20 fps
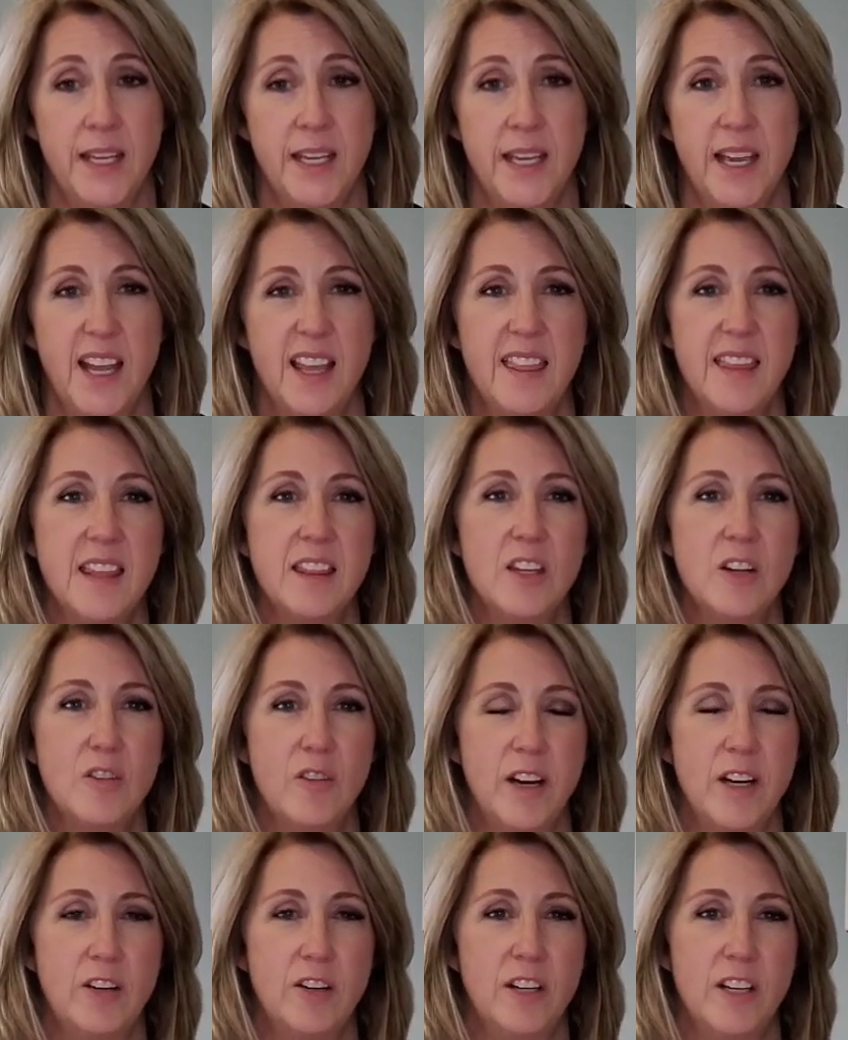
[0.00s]
I think the
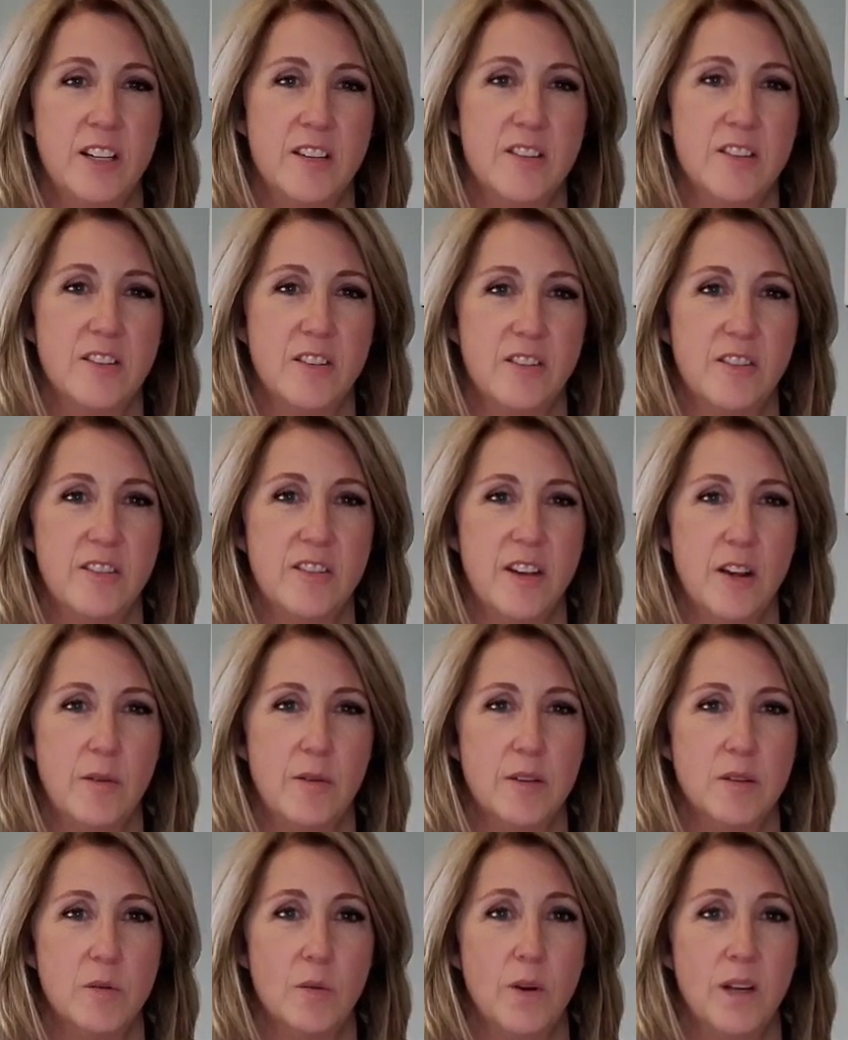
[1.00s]
greater concern, though,
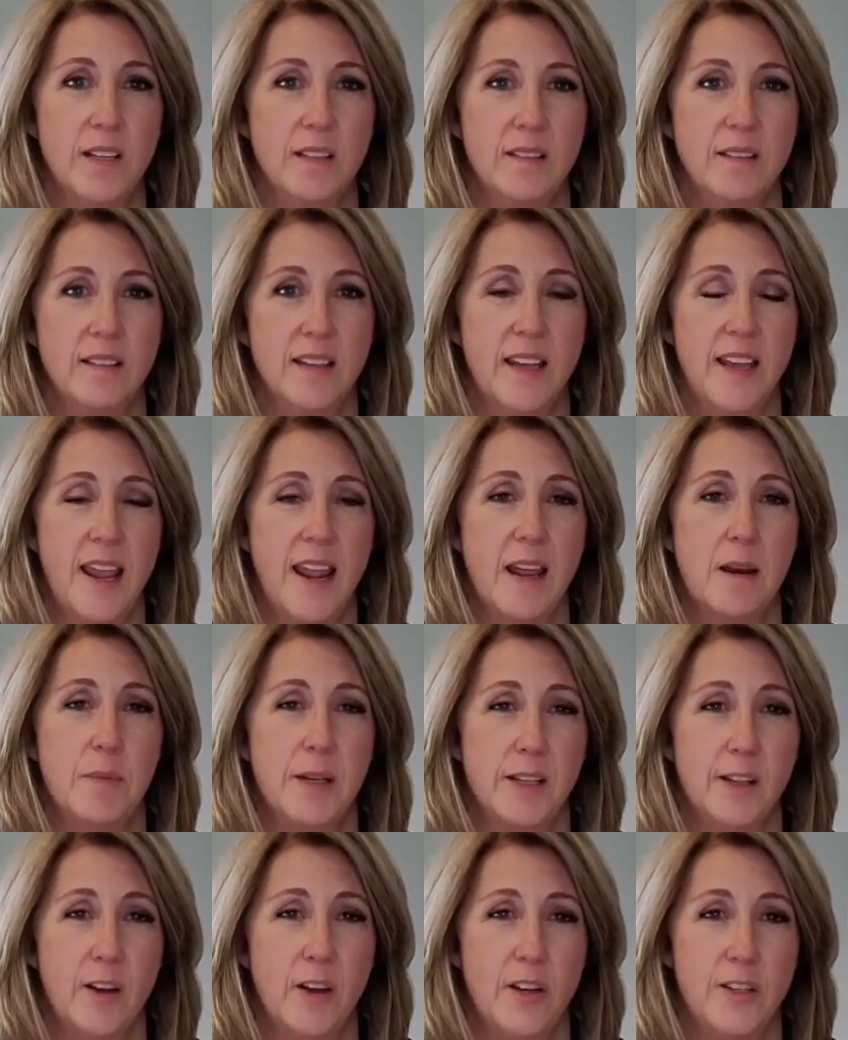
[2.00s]
is what can't be
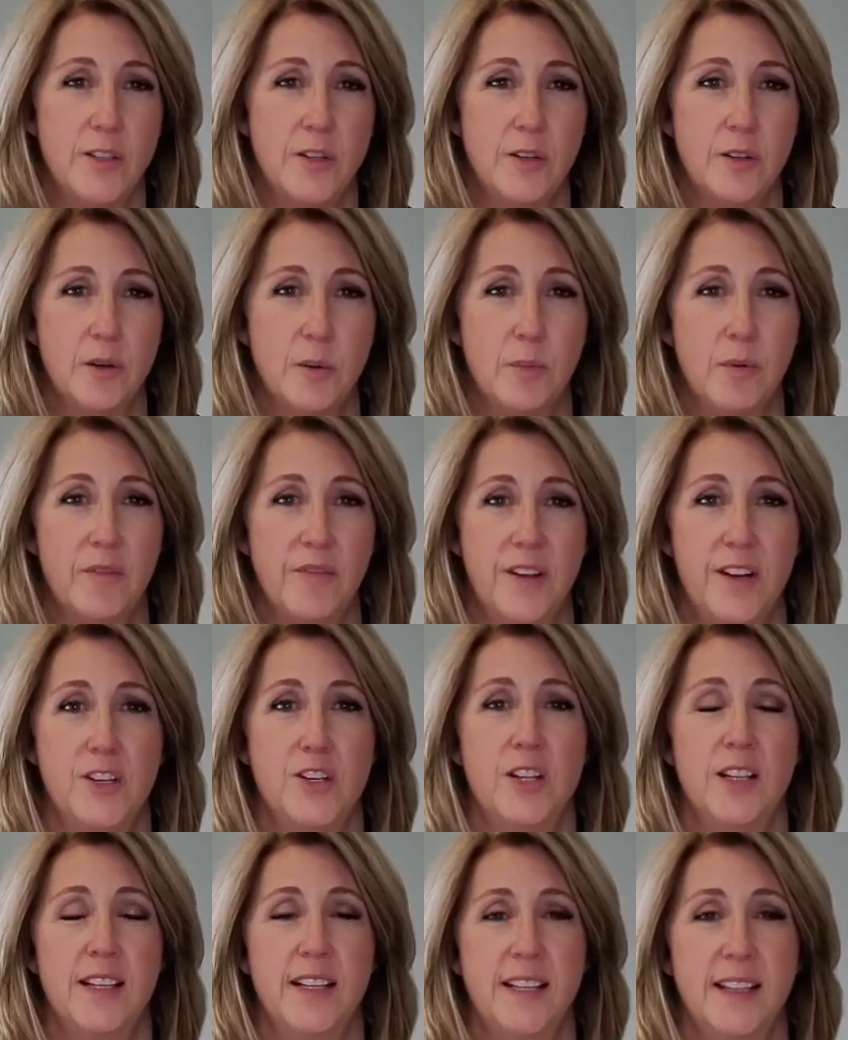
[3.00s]
laundered or
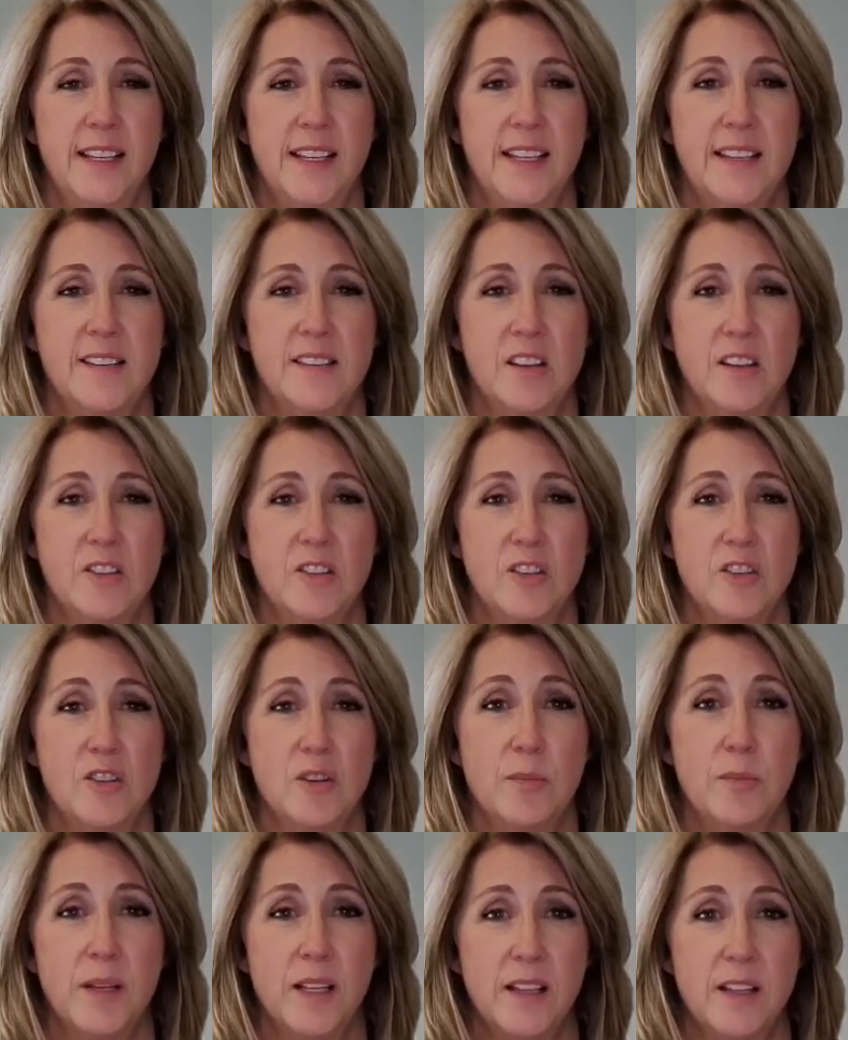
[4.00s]
professionally cleaned, such as your
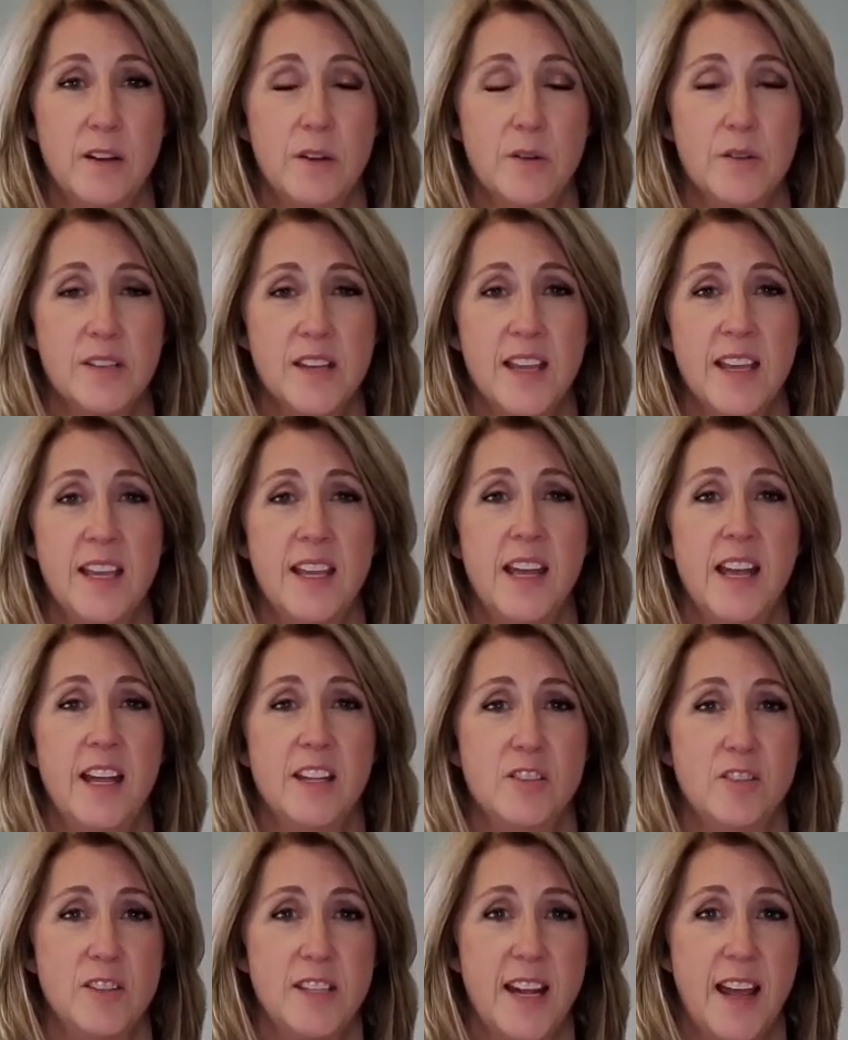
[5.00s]
pillows and
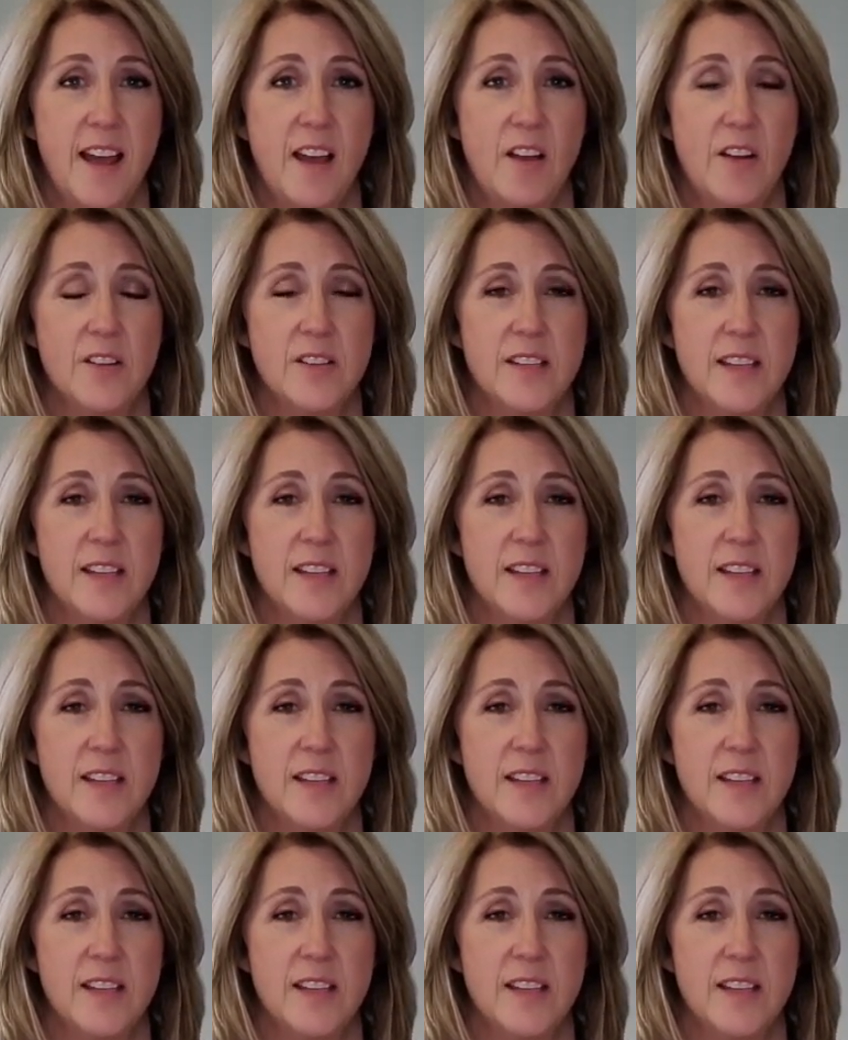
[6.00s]
your towels.